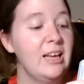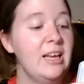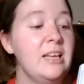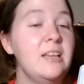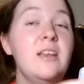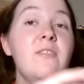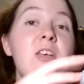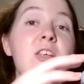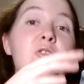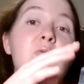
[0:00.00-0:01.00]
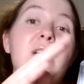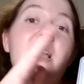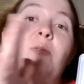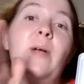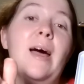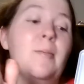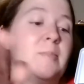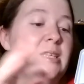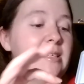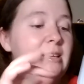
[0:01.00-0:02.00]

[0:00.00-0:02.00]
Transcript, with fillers: individually wrapped.